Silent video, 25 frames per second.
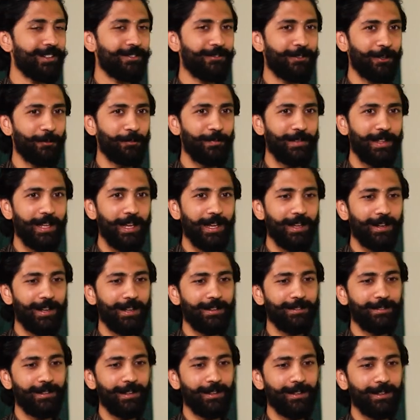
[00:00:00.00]
From there,
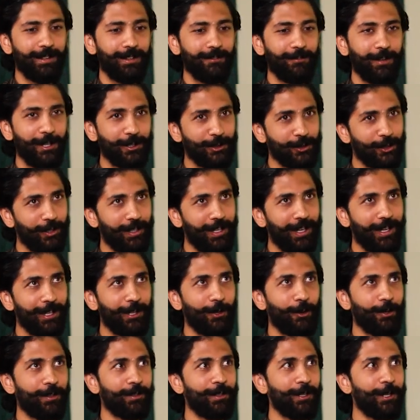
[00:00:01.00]
I think eventually I
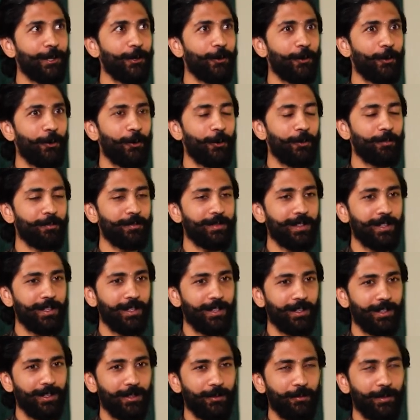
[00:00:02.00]
got Cleo home
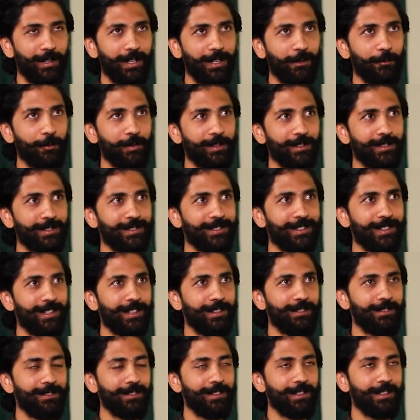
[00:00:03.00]
when I was
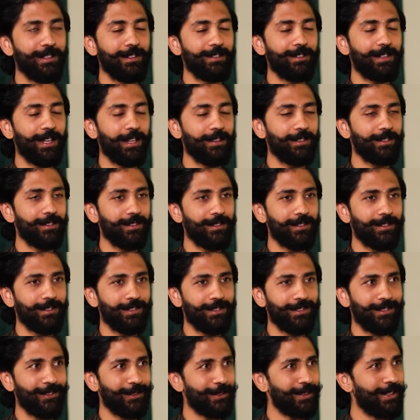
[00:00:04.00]
in the 10th
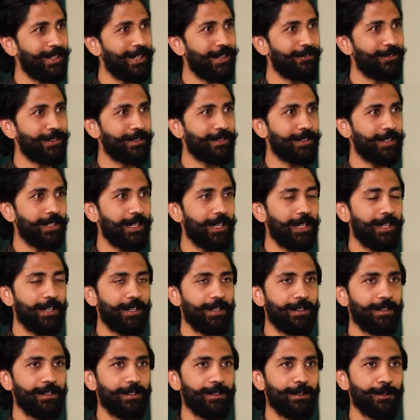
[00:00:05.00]
or the 11th grade.
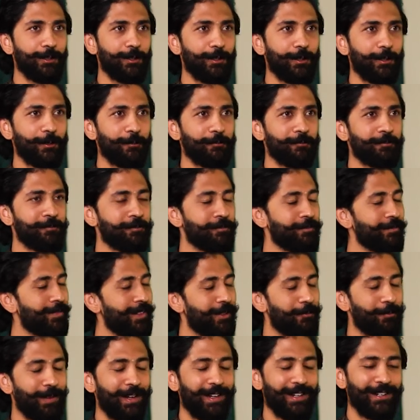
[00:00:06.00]
And
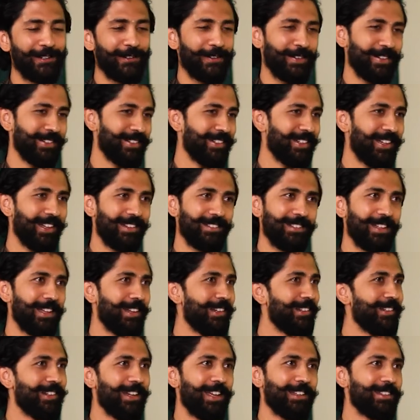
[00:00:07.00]
my God, and
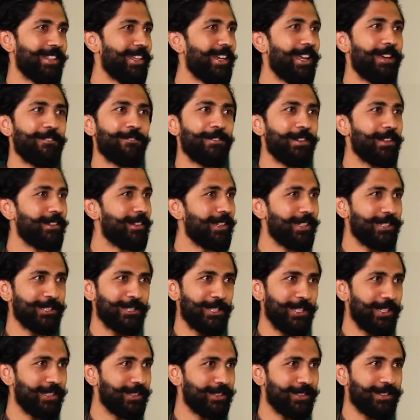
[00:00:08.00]
then everything
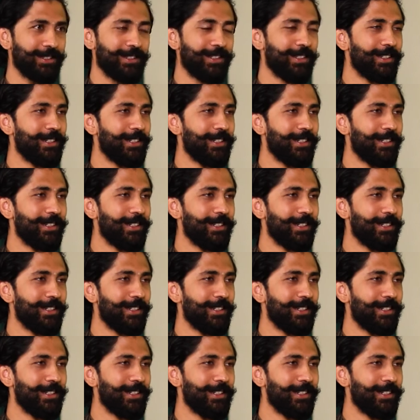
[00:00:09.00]
changed.